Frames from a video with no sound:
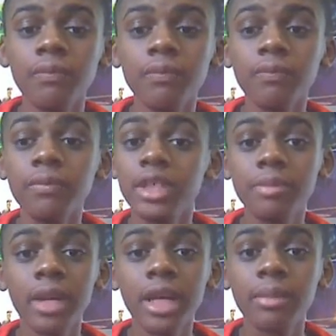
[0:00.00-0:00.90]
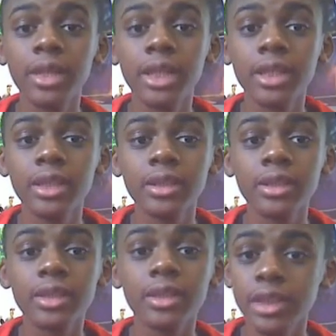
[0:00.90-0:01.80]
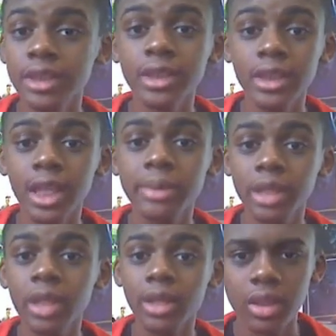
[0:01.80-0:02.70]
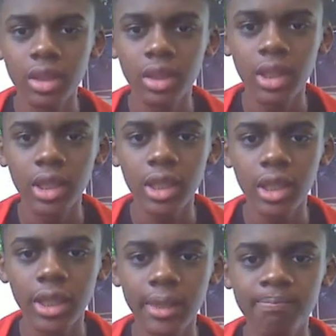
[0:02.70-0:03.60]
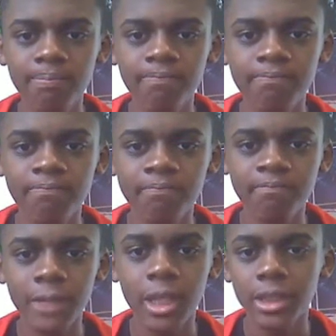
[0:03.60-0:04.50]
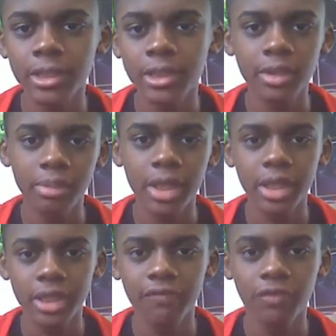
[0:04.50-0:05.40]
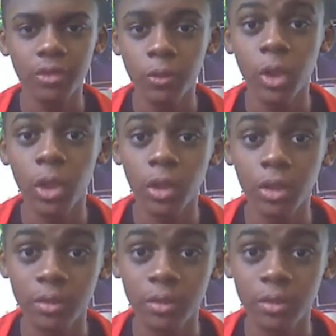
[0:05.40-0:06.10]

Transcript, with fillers: this Spider-Man doesn't stop talking. He constantly breaks the fourth wall.